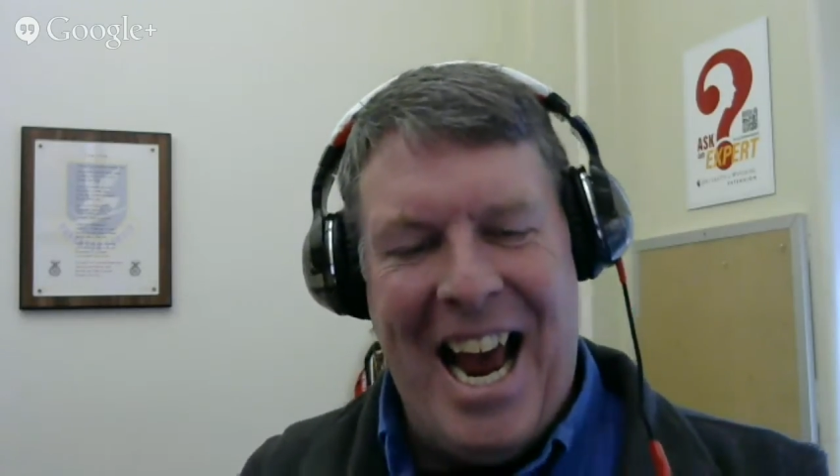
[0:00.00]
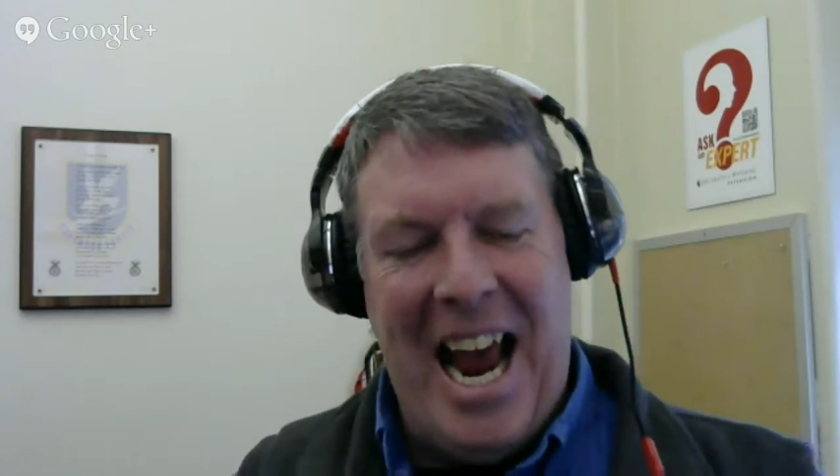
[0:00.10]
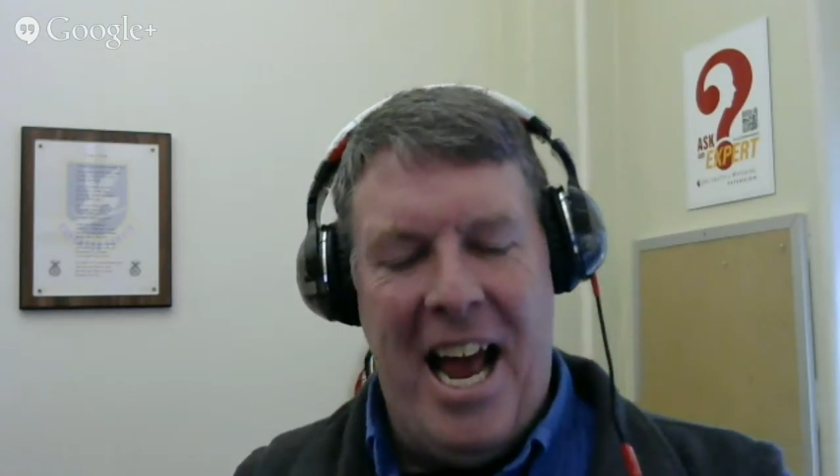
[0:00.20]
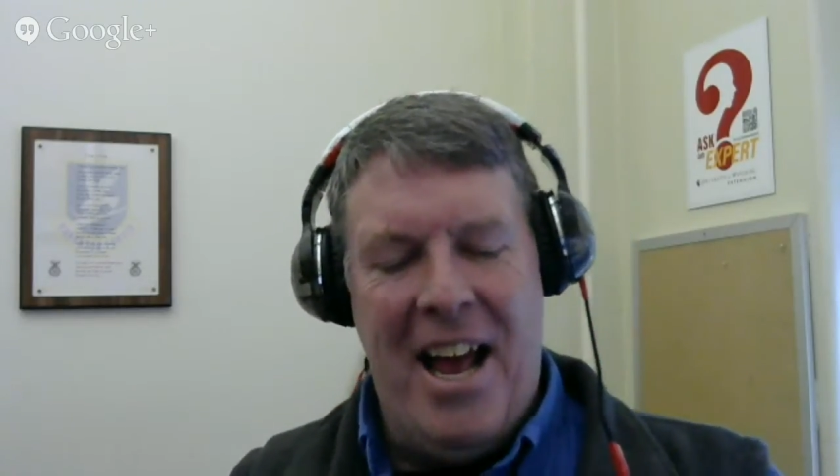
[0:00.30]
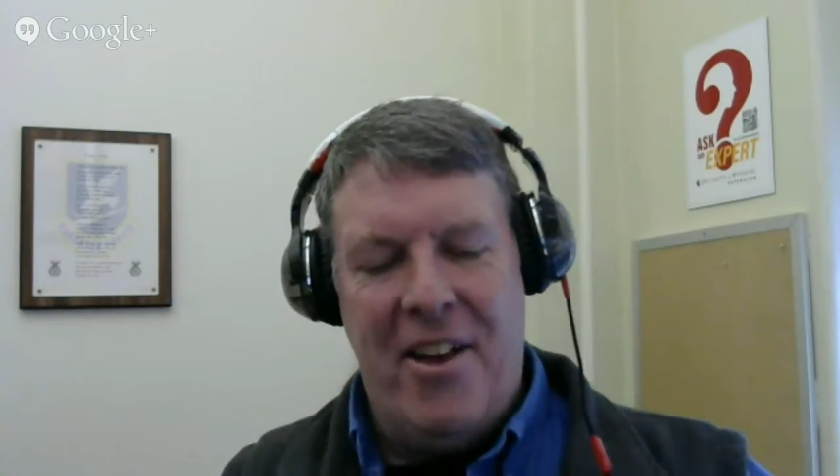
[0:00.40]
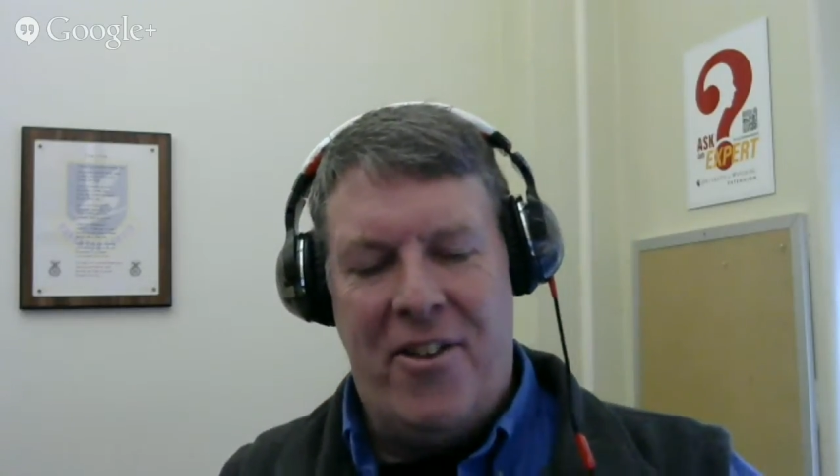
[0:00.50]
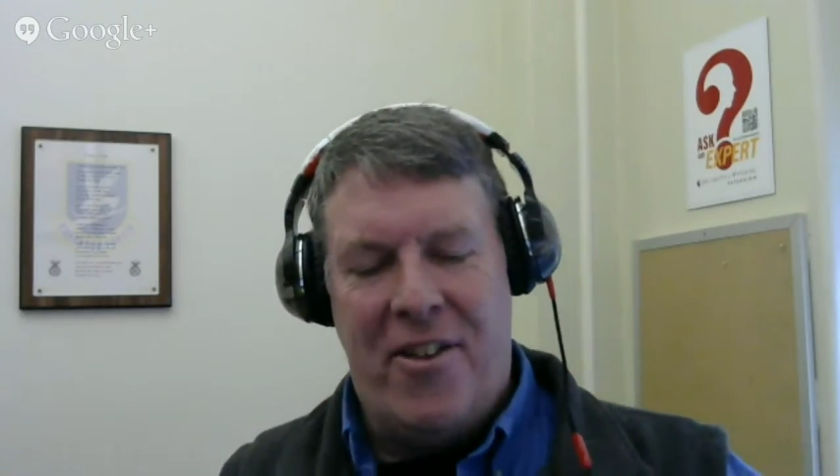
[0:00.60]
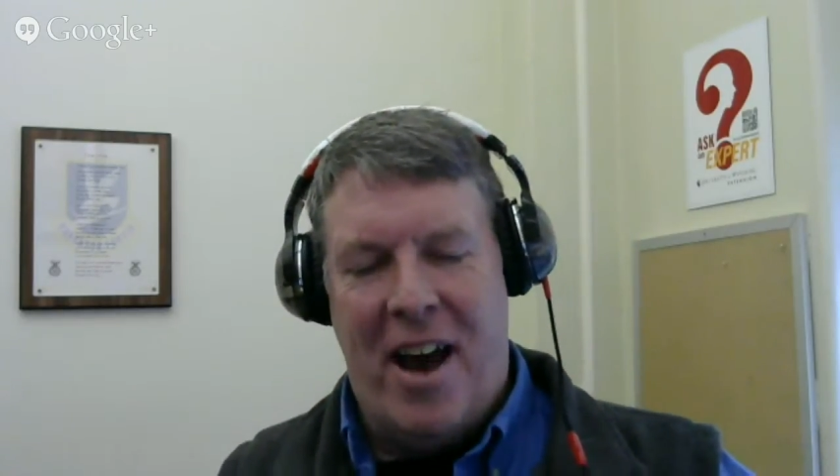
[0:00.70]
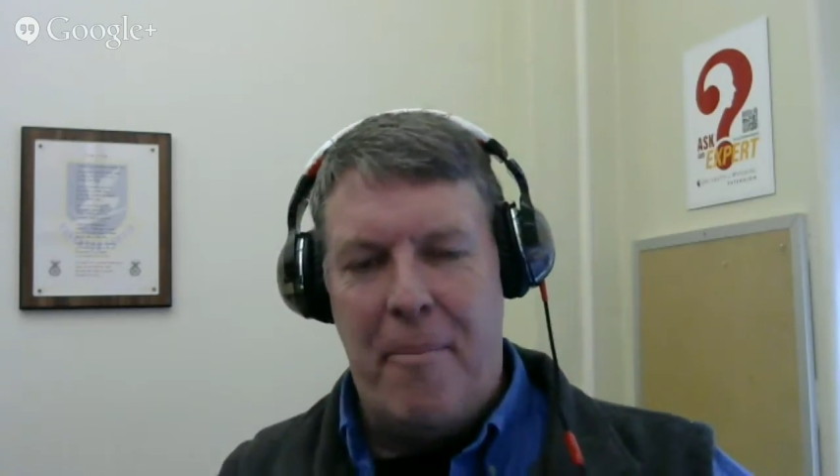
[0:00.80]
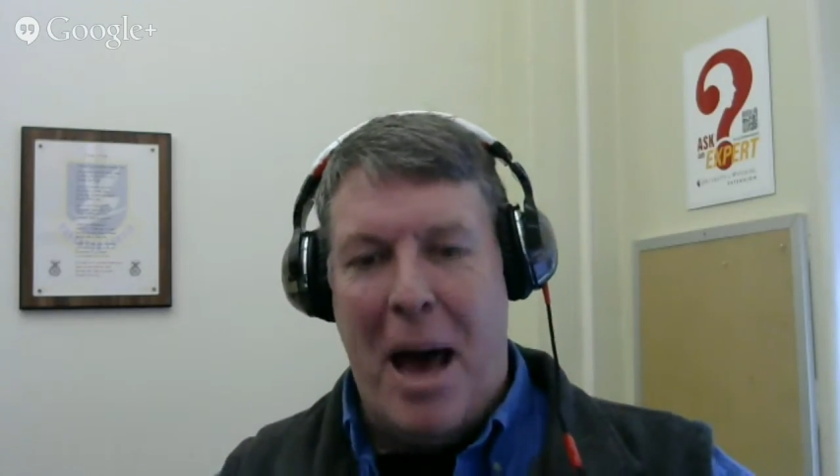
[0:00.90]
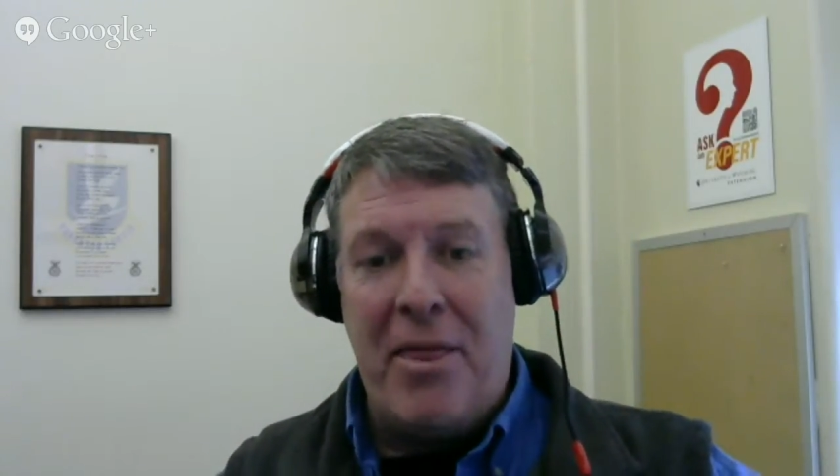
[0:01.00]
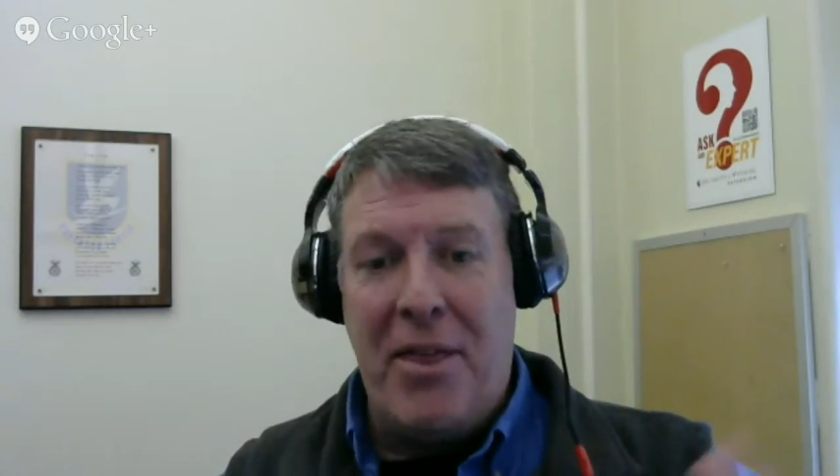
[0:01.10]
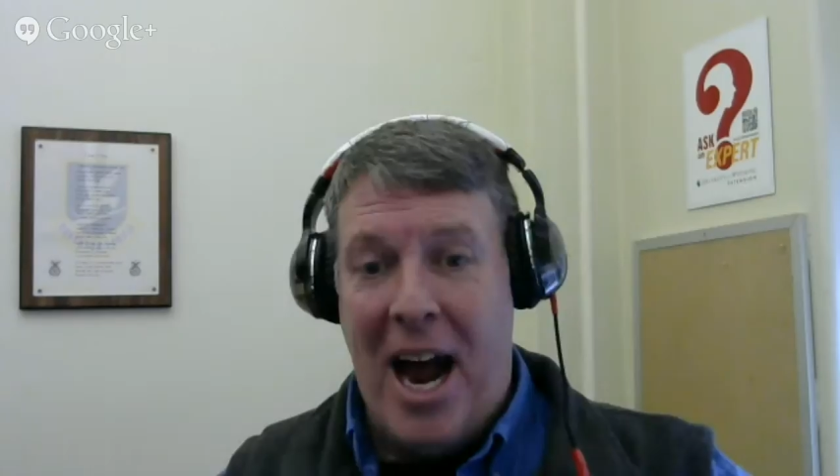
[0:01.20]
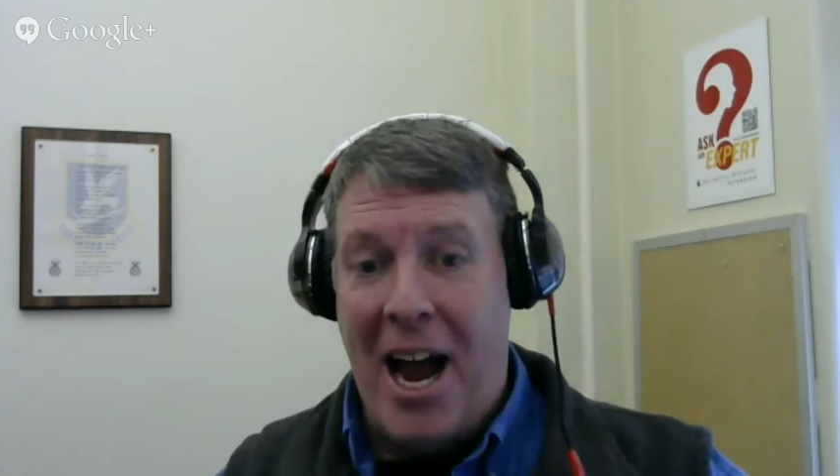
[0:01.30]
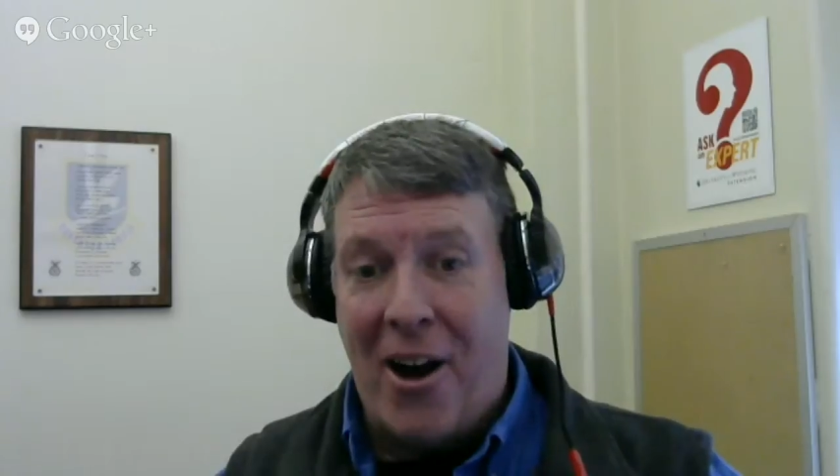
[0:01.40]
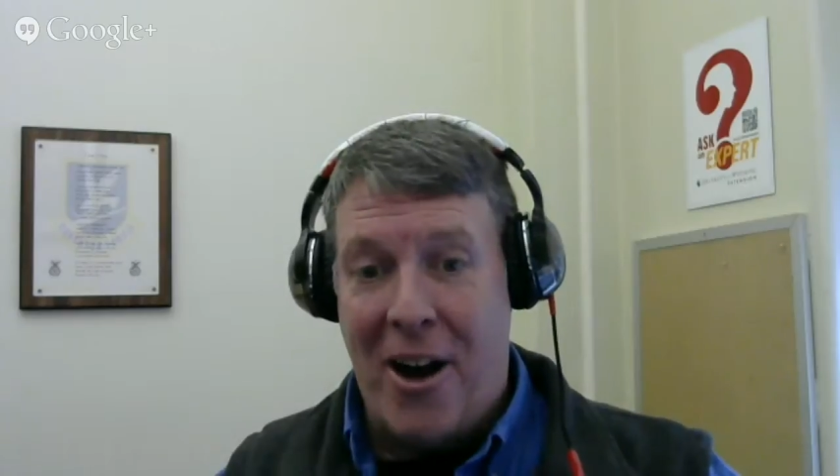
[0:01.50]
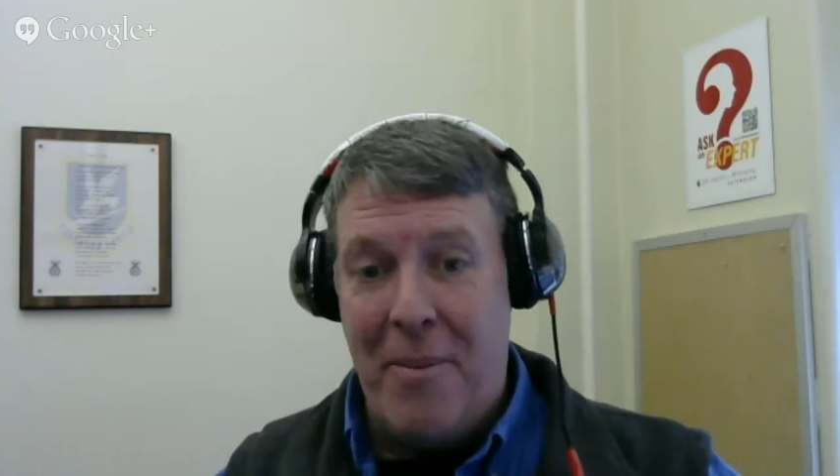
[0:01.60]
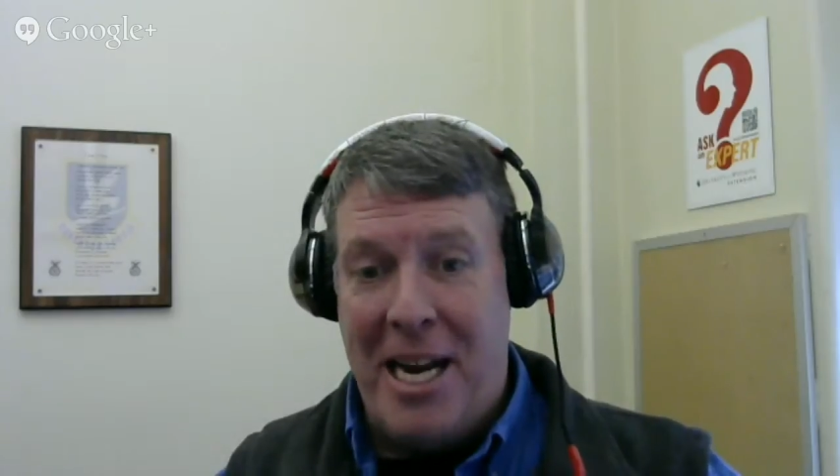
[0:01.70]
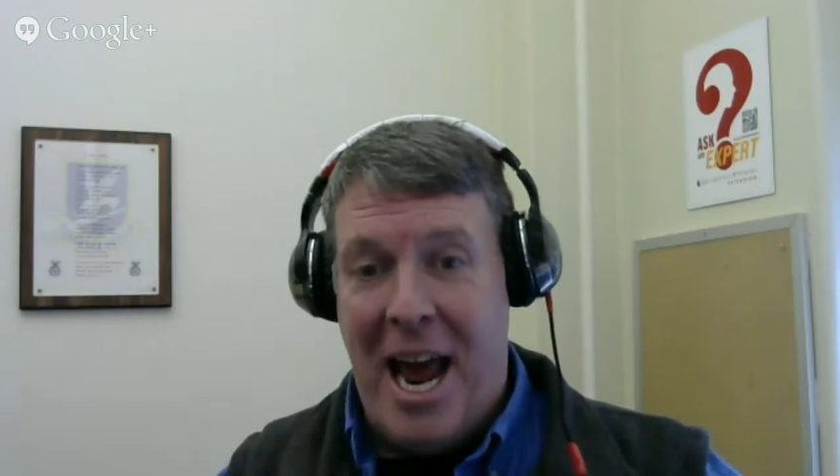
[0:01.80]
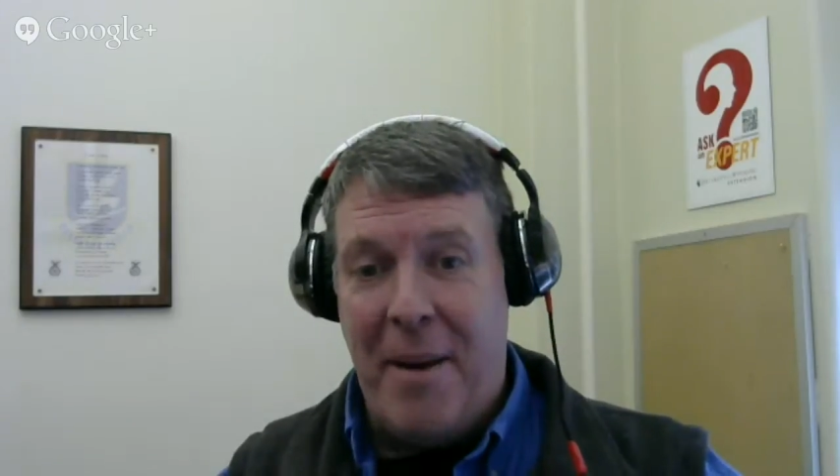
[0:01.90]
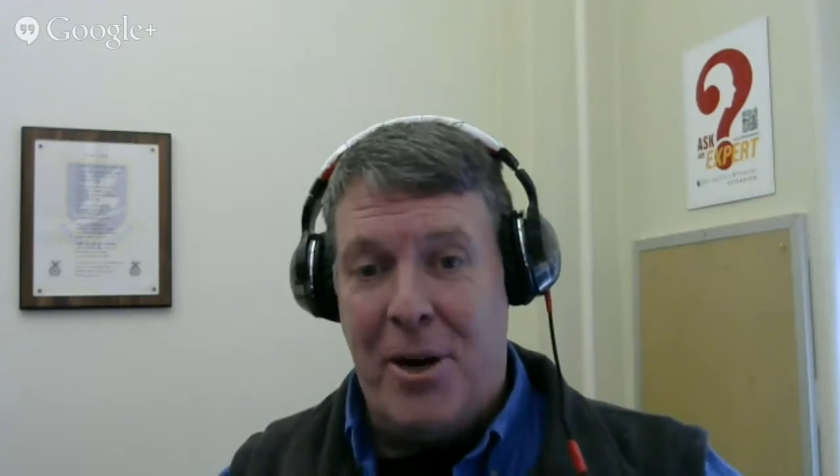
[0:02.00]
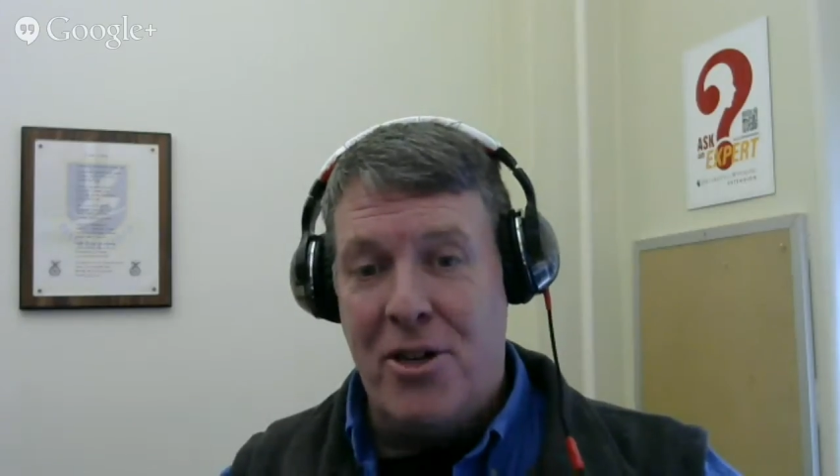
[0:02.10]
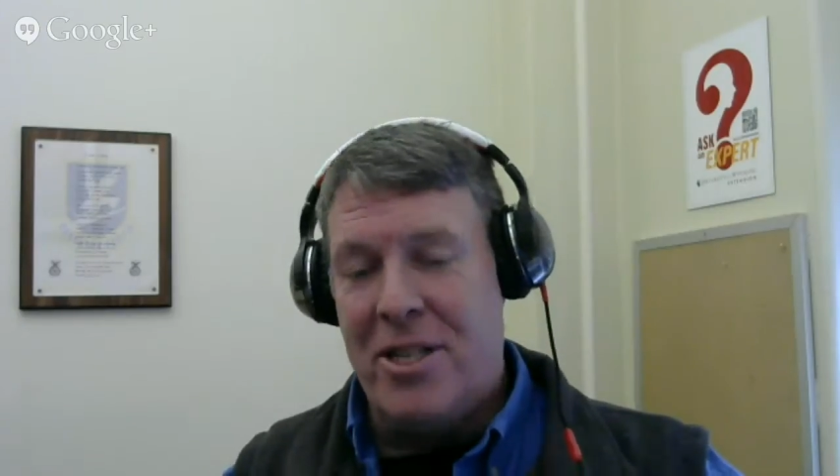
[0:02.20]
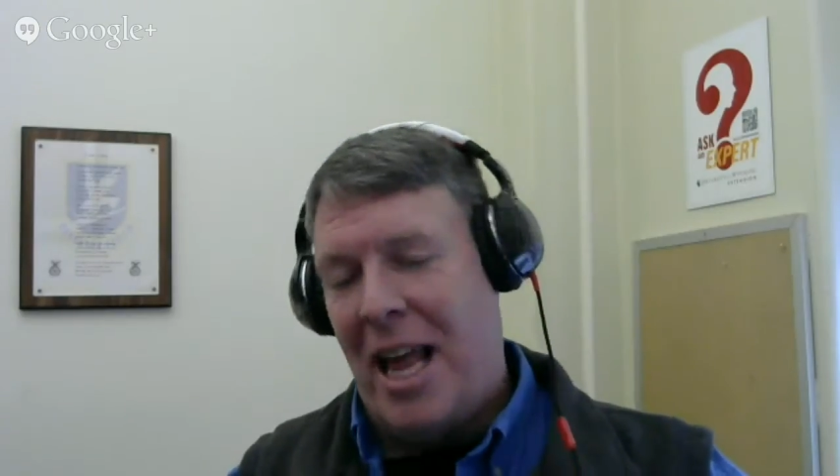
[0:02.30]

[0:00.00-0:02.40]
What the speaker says: is Beth and I are going to be neighbors,